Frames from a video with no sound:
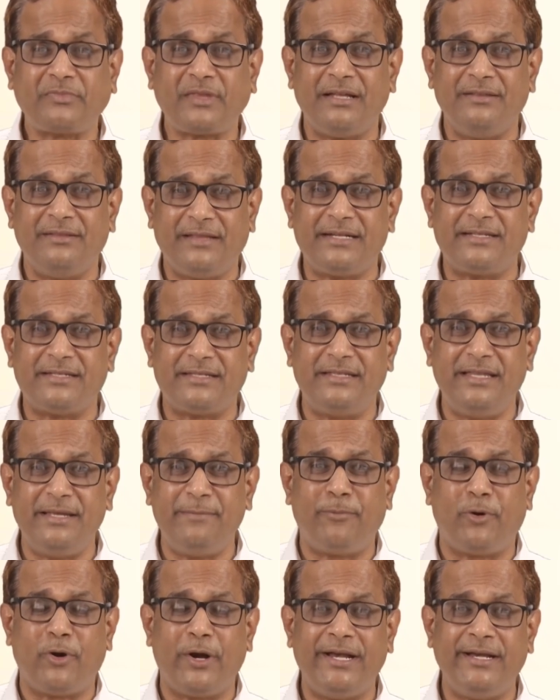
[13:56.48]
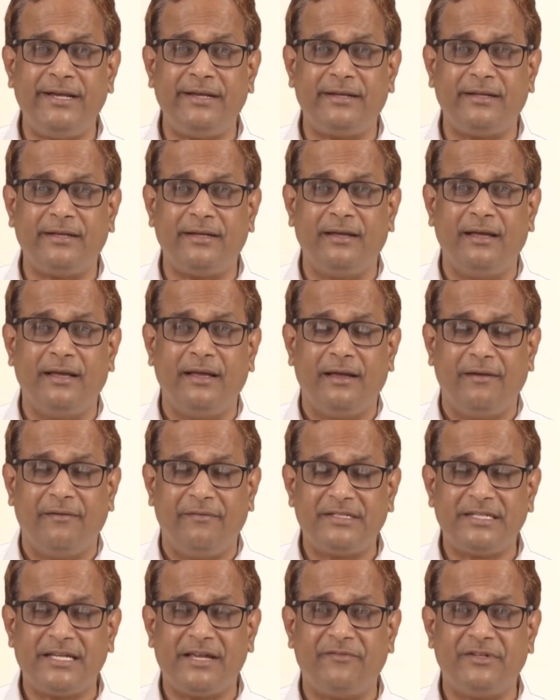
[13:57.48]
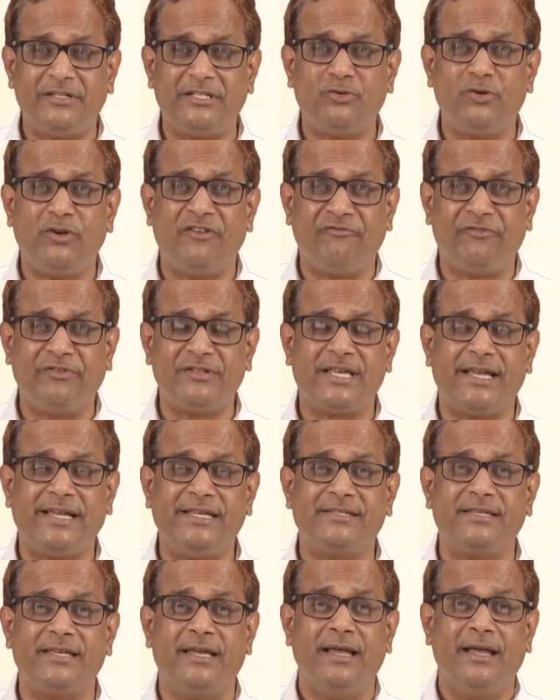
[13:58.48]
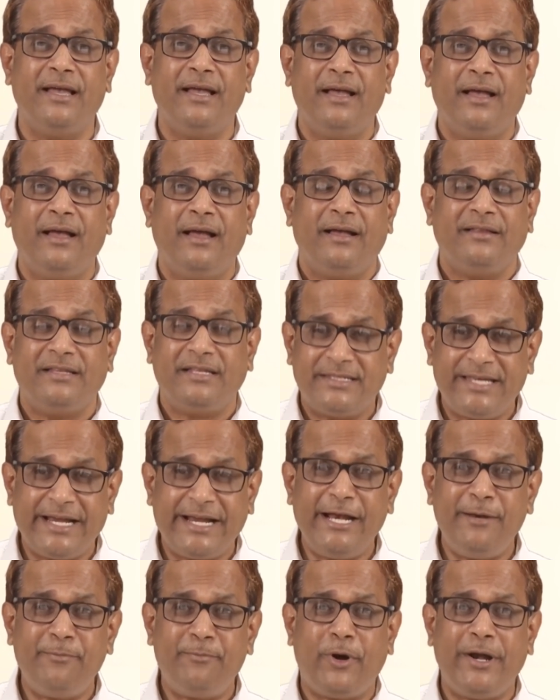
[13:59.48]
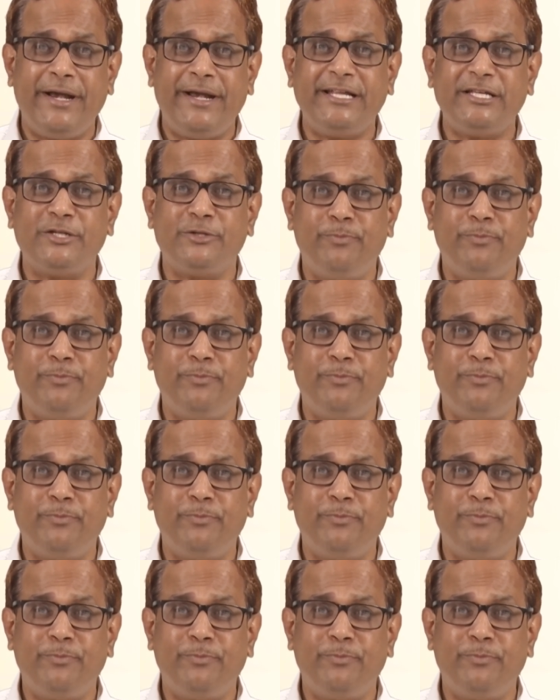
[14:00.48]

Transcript: That's the point which I wish to emphasize. The second point is